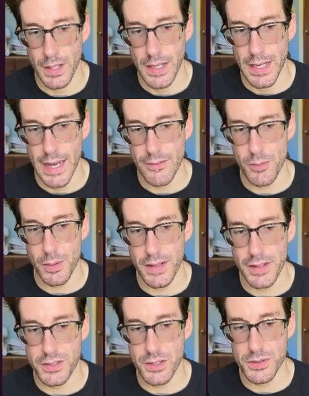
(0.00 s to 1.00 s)
Everybody
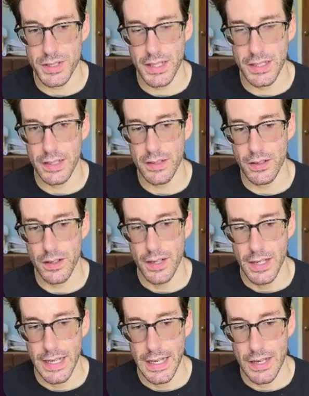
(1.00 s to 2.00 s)
that's using it here,
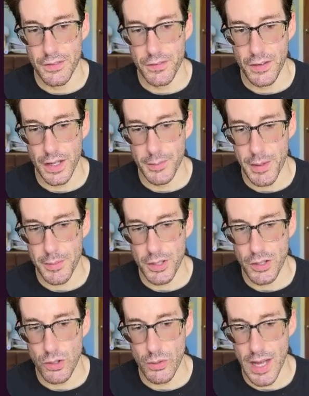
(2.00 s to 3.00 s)
if maybe
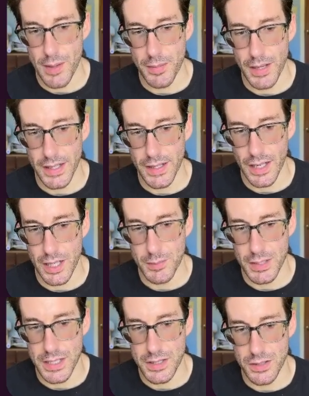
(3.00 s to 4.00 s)
new A P I
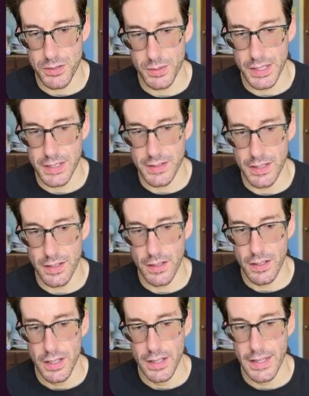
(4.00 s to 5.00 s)
documentation is released
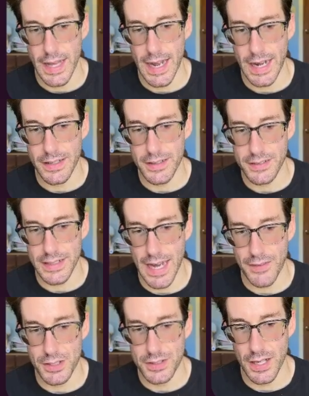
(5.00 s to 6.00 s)
here, the A I doesn't
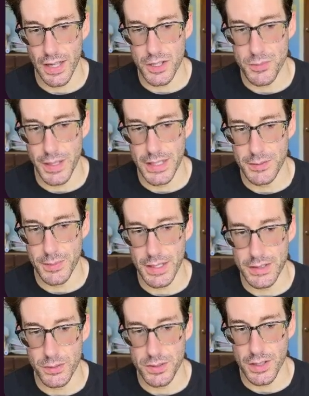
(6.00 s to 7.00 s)
have this knowledge base
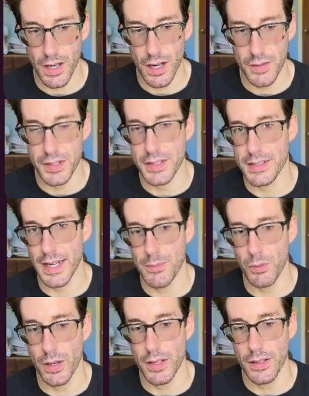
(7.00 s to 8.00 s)
because it was cut off at this time
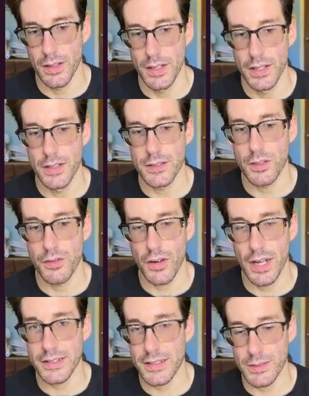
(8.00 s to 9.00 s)
point. So for
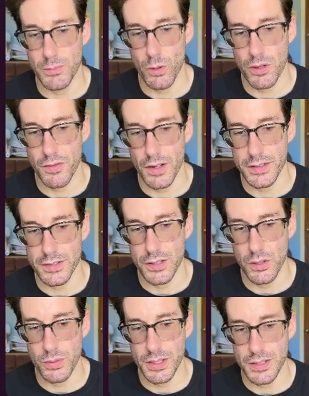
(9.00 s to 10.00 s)
us, it's important for us to
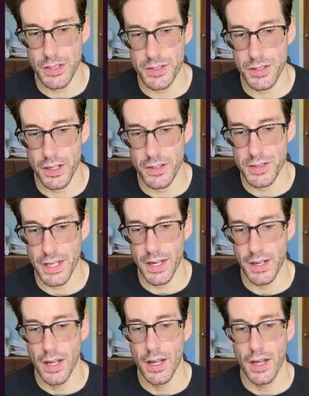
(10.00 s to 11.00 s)
do research and
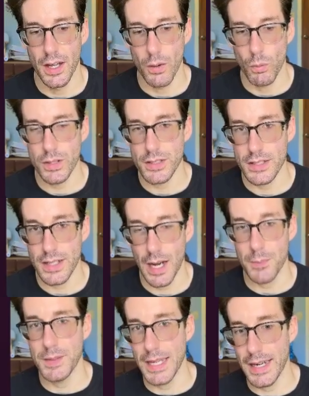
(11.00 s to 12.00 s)
understand what's the
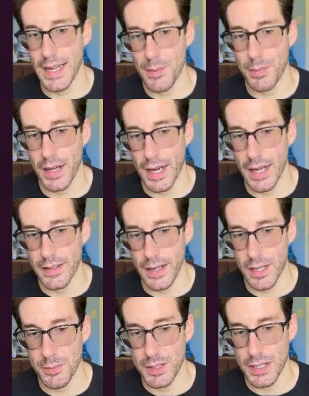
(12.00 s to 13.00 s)
updated A P I
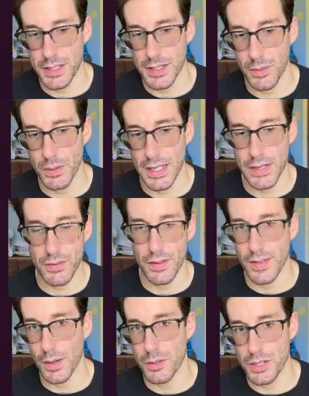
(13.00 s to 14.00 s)
documentation that we need for the
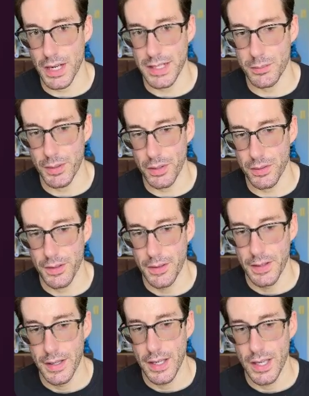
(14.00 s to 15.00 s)
thing we're trying to build.
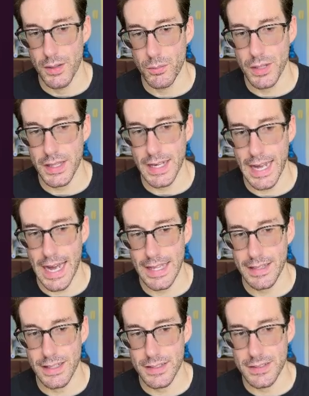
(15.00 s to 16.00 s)
And we then add
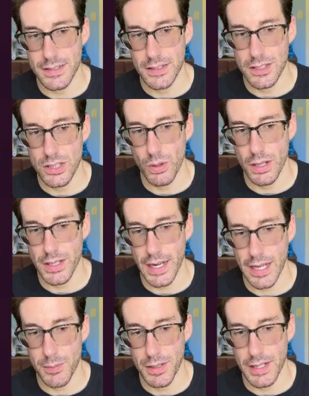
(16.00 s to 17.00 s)
this to our
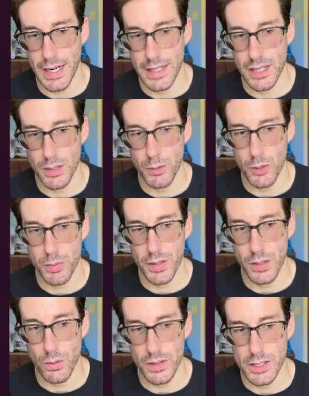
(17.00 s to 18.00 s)
document, either the
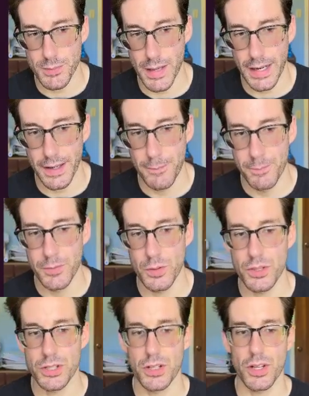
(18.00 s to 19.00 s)
blueprint or the spec, to
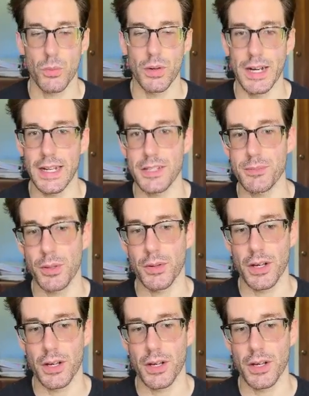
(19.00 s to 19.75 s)
ensure that when it is building